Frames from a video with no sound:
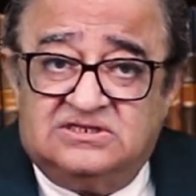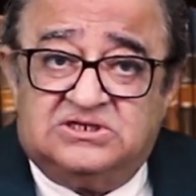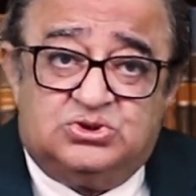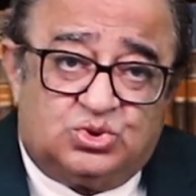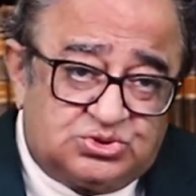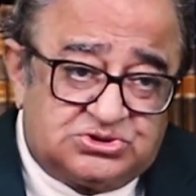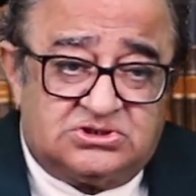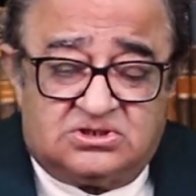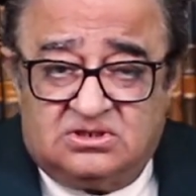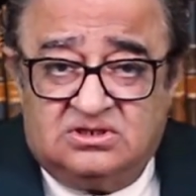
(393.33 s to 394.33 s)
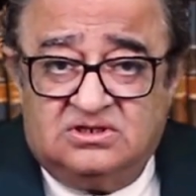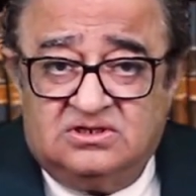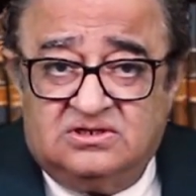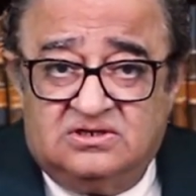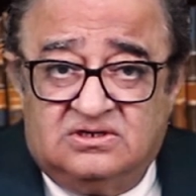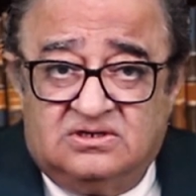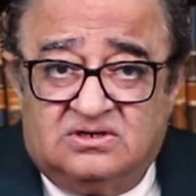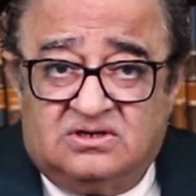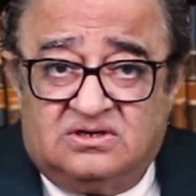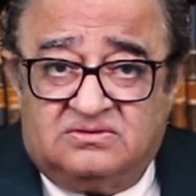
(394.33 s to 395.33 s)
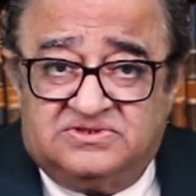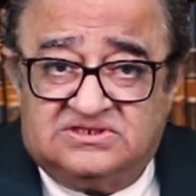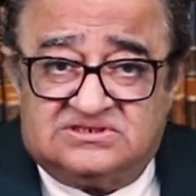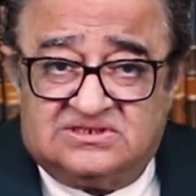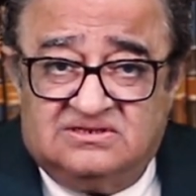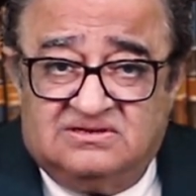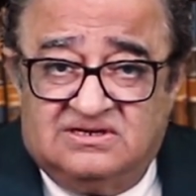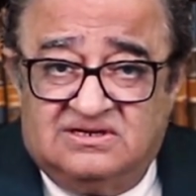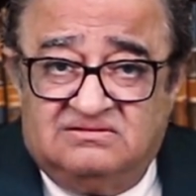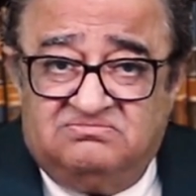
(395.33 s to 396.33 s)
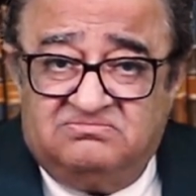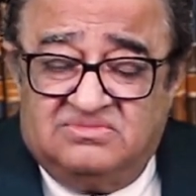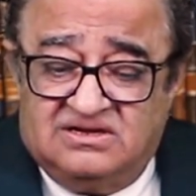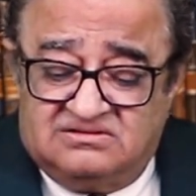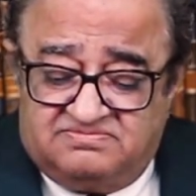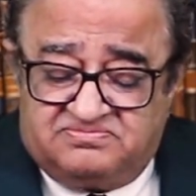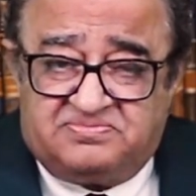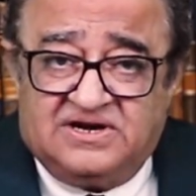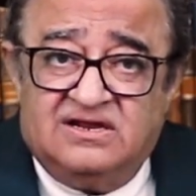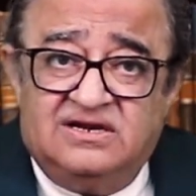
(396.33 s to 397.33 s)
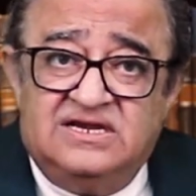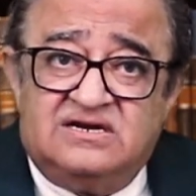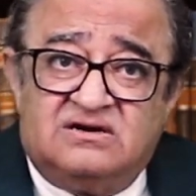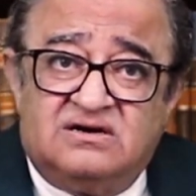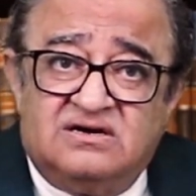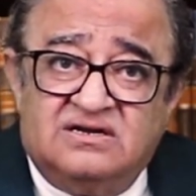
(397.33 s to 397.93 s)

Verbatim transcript: the daughter of this uh, prayer leader